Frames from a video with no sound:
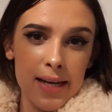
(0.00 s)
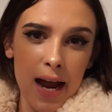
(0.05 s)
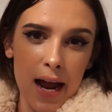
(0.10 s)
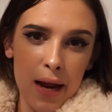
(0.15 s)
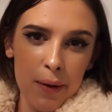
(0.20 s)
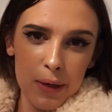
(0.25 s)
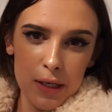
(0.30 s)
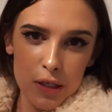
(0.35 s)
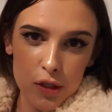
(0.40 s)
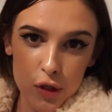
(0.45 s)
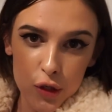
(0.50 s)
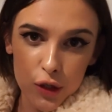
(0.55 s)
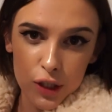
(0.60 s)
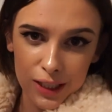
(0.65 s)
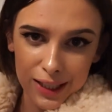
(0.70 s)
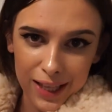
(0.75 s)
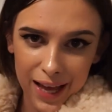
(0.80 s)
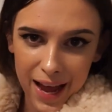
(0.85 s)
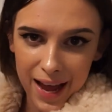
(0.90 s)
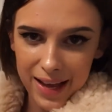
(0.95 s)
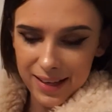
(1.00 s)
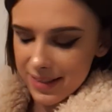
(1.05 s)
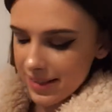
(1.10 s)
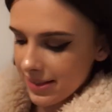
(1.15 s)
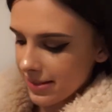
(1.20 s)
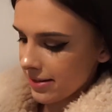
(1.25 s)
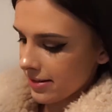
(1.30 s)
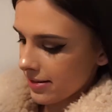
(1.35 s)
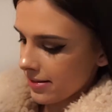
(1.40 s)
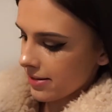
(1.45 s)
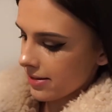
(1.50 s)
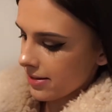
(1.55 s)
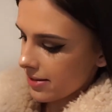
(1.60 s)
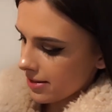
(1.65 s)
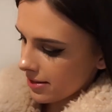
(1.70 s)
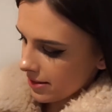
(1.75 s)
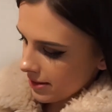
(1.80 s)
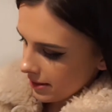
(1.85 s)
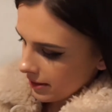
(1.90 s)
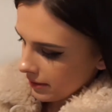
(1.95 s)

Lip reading: I went to Glassons.